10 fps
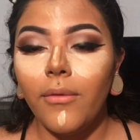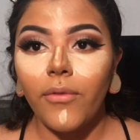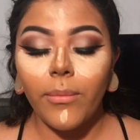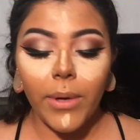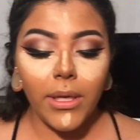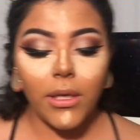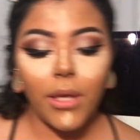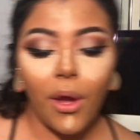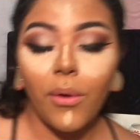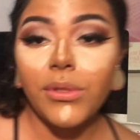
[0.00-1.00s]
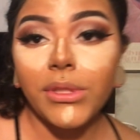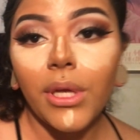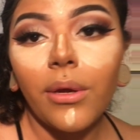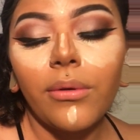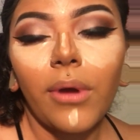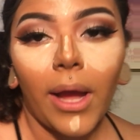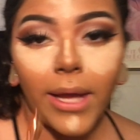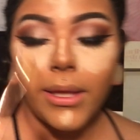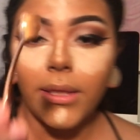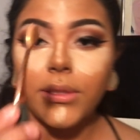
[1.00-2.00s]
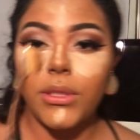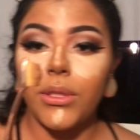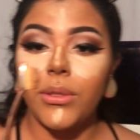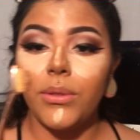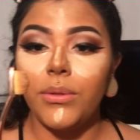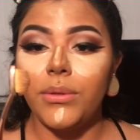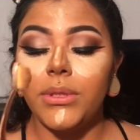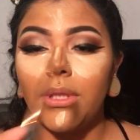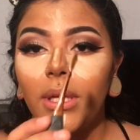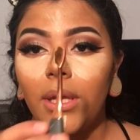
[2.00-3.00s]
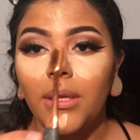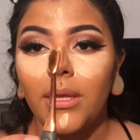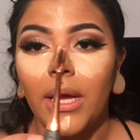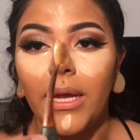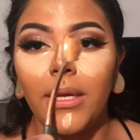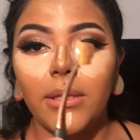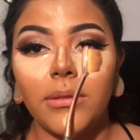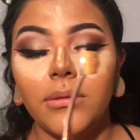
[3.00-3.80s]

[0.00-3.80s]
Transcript: For my nose though, I like to use like